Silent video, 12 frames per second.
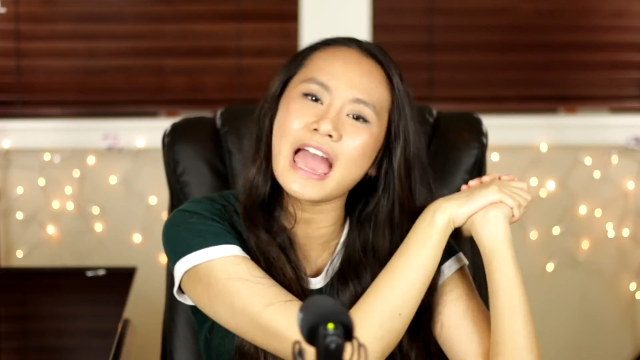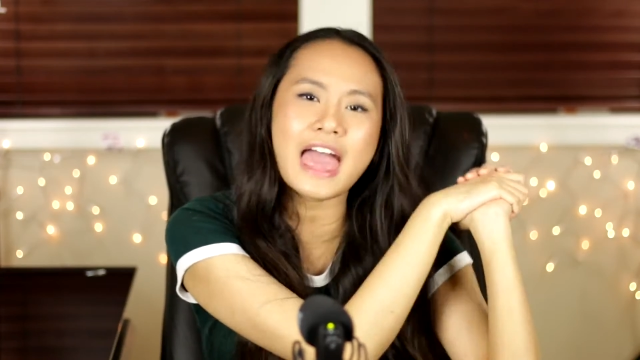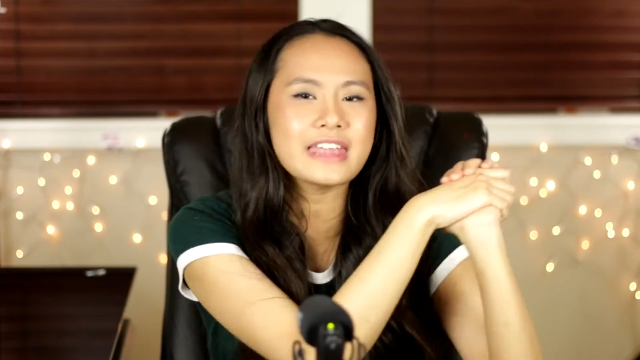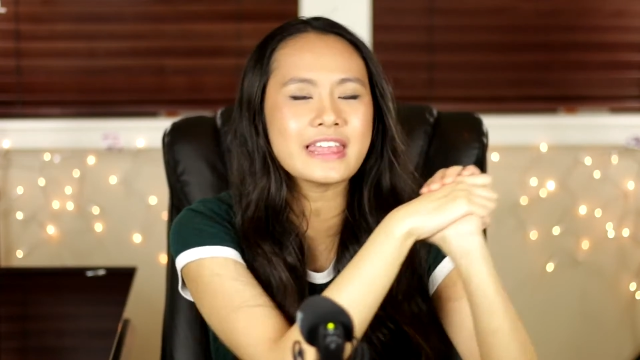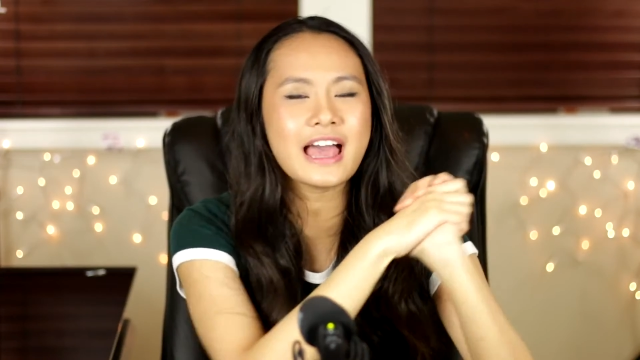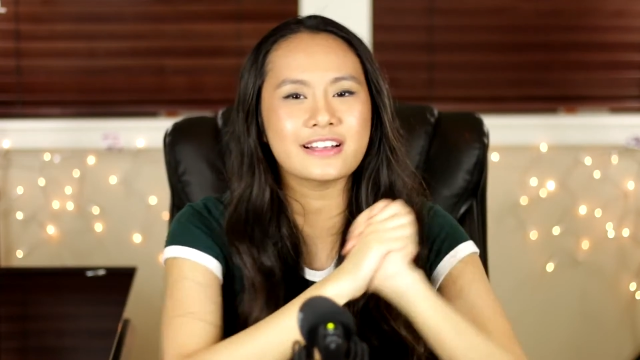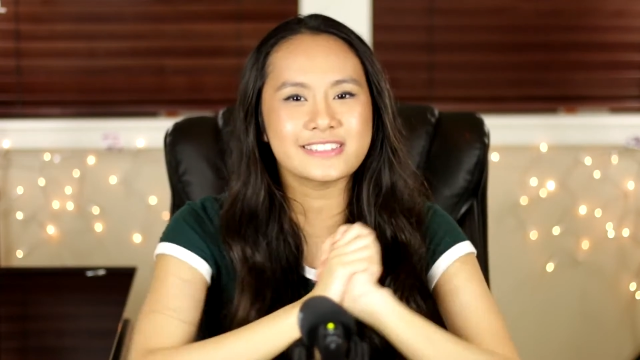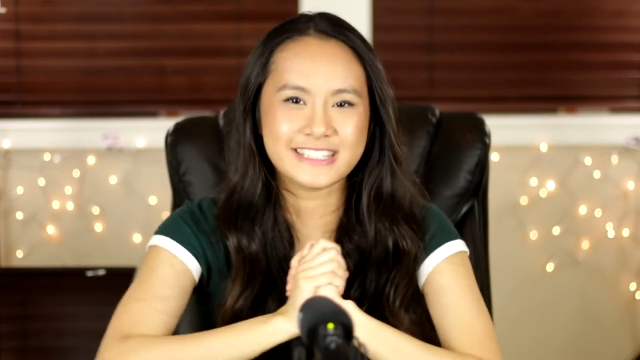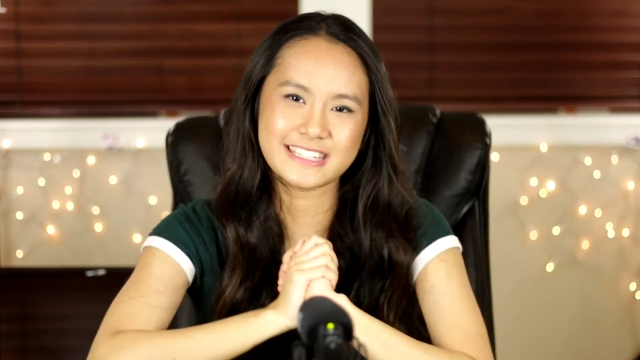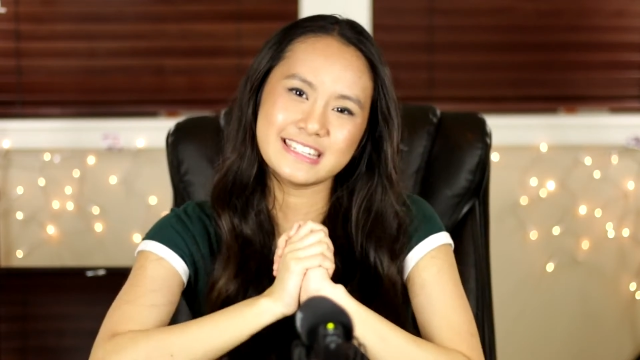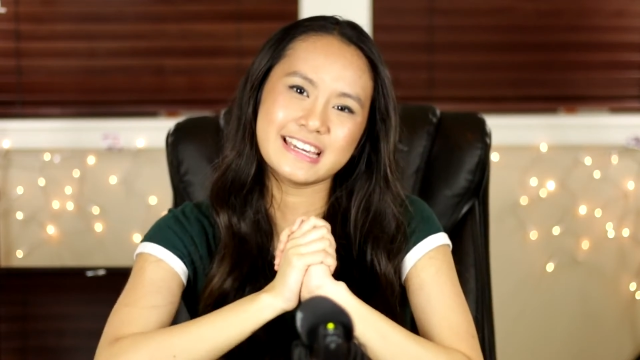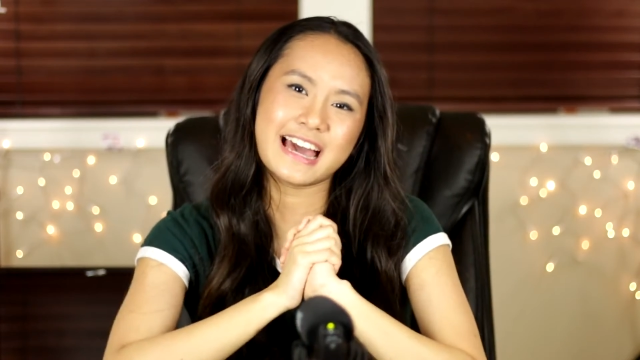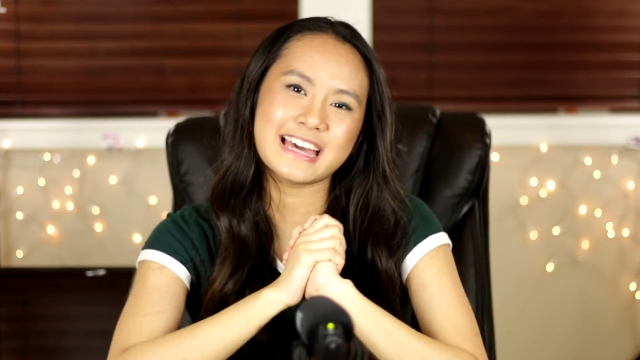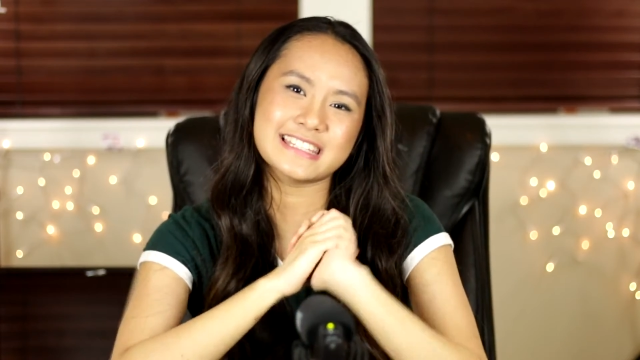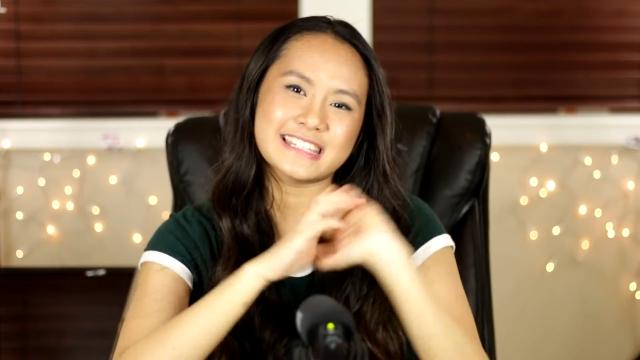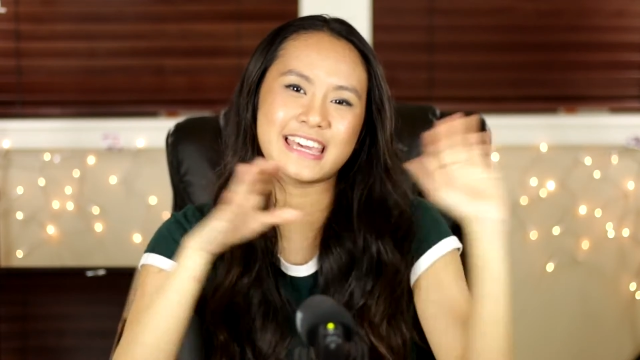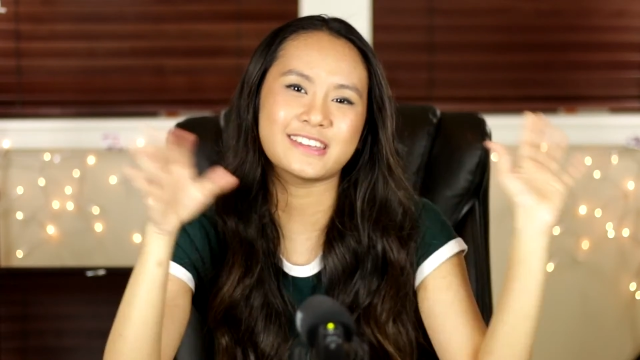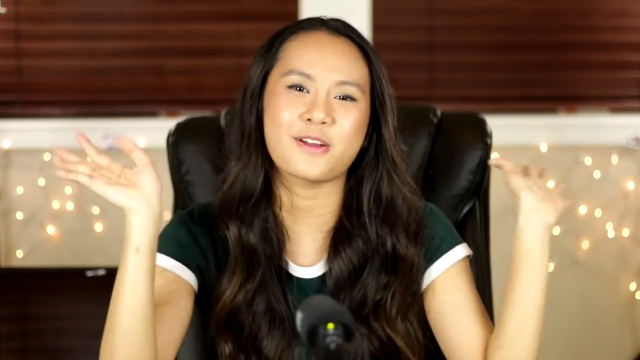and I'll see you guys
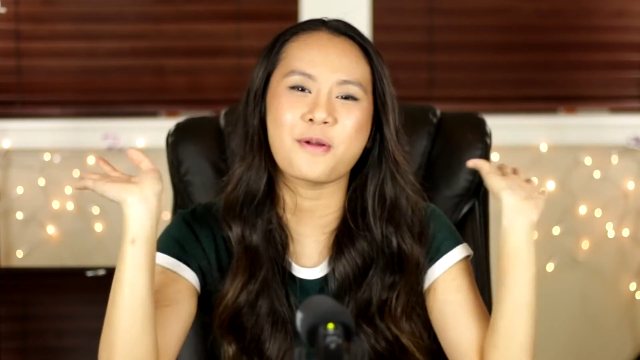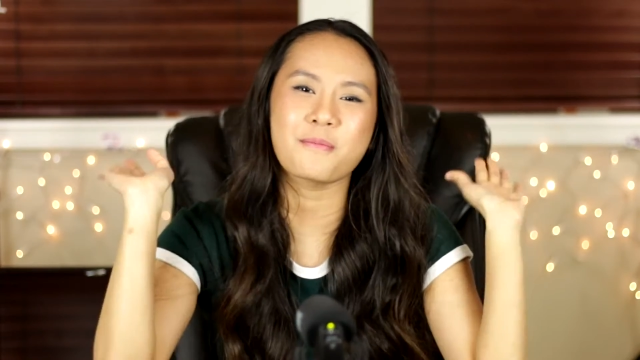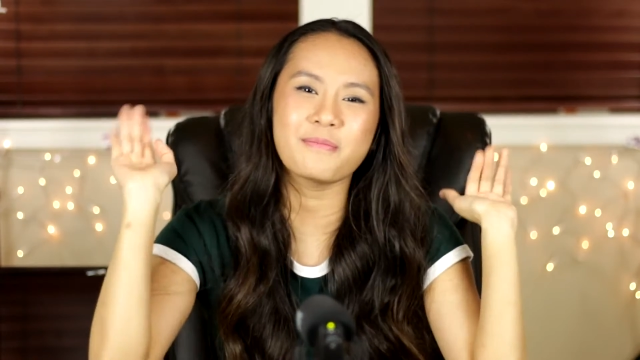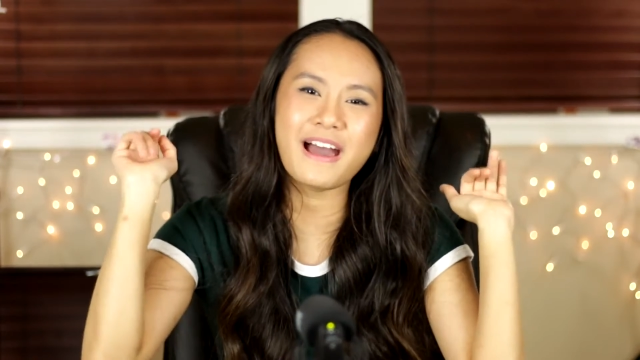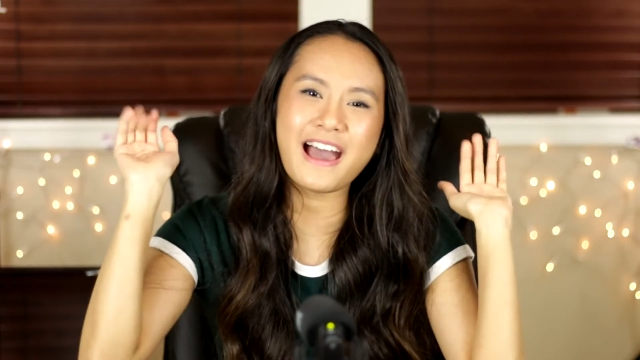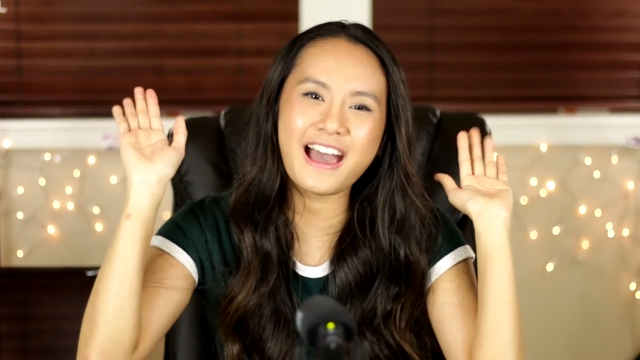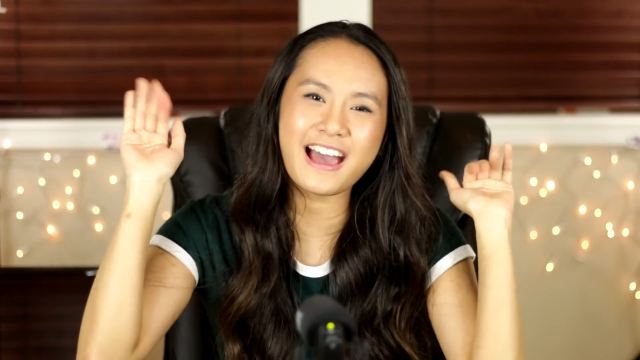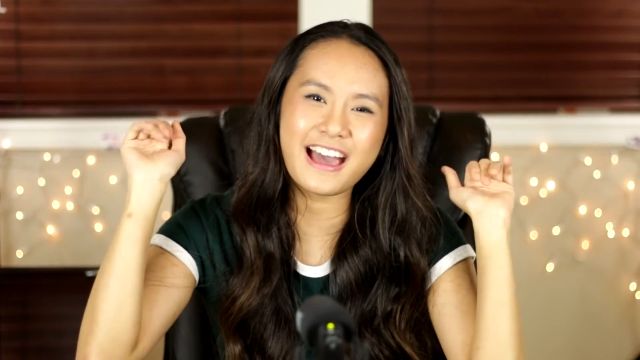later. Bye.